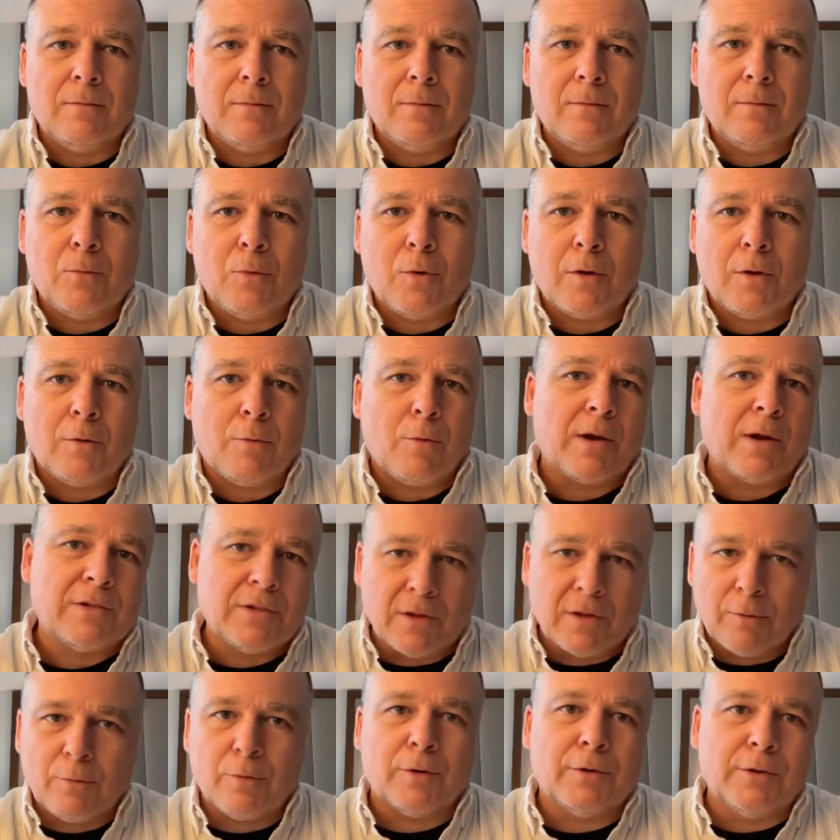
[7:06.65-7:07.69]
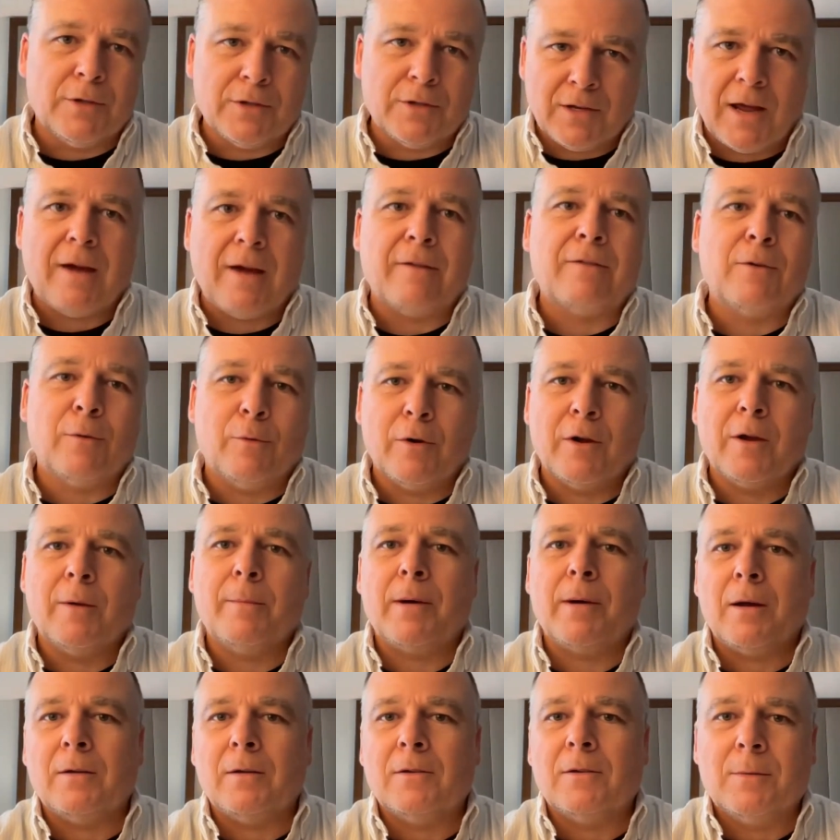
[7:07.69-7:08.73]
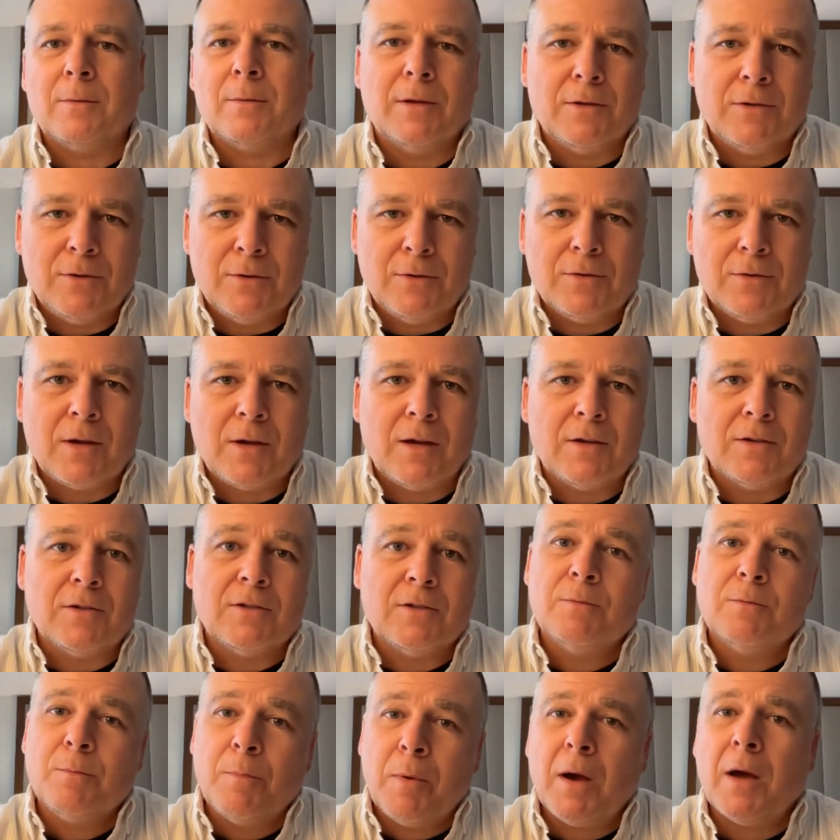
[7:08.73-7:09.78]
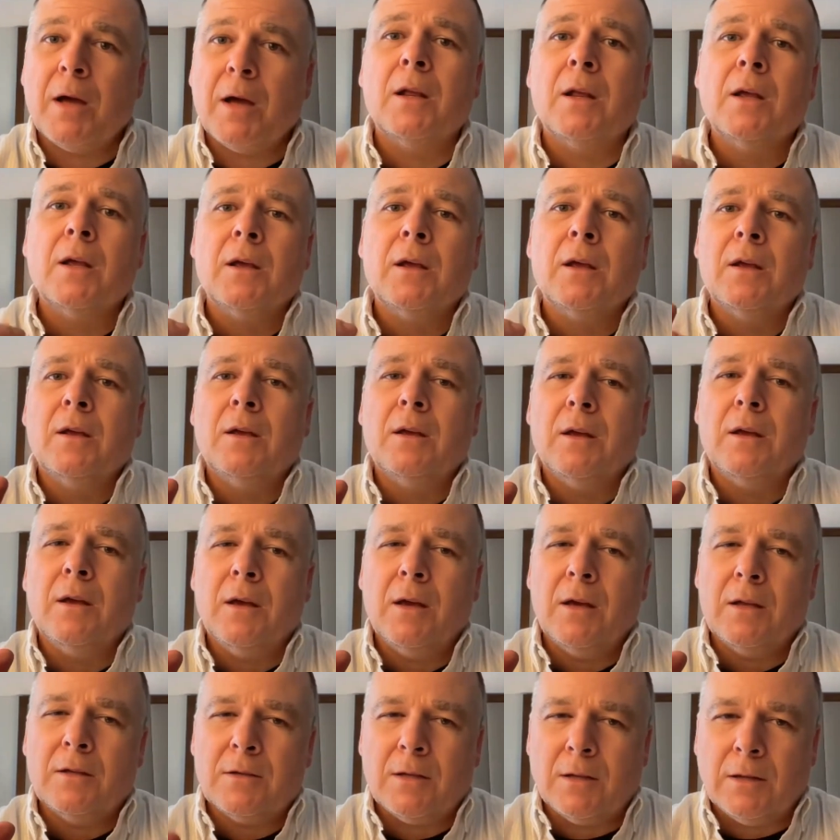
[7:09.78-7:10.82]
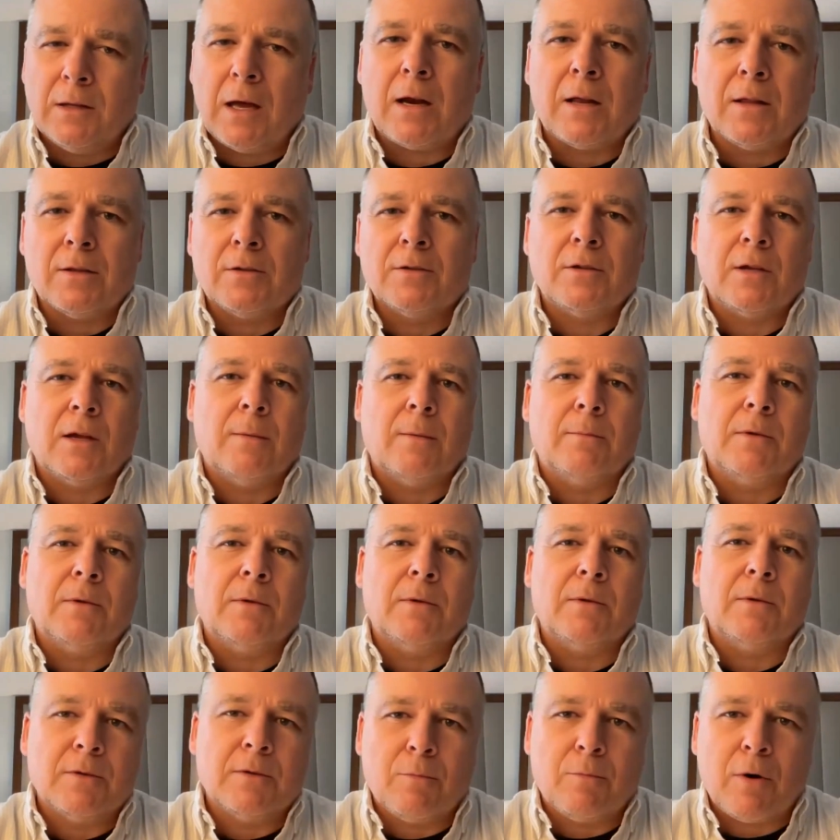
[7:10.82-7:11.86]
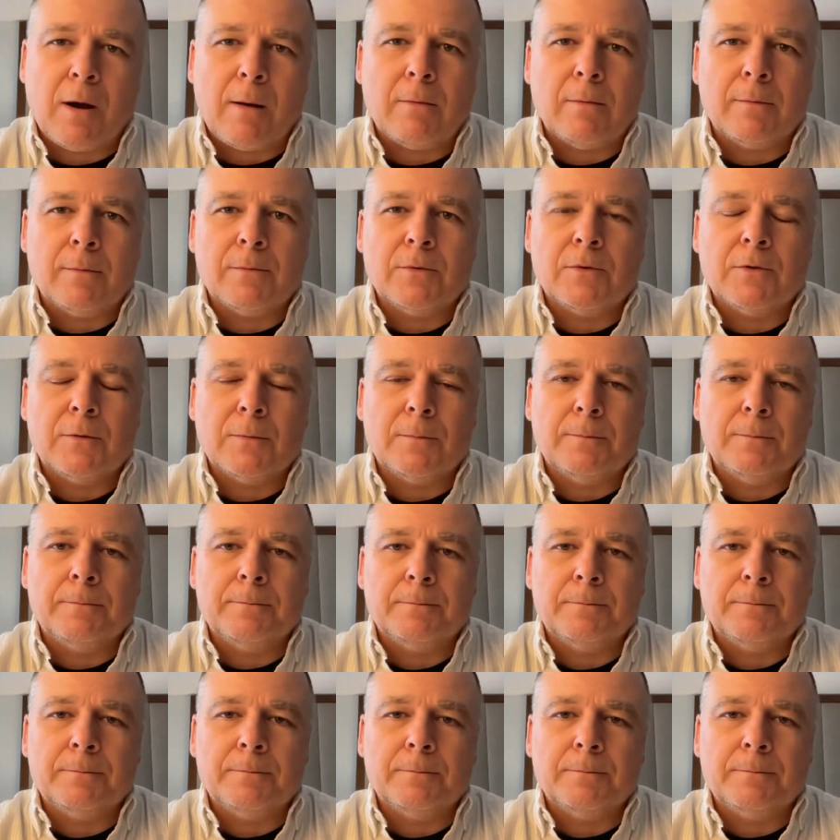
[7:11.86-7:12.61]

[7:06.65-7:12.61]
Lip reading: Where the rest of the world doesn't have to worry about some of these use cases, but it's a lot of the same types of problems.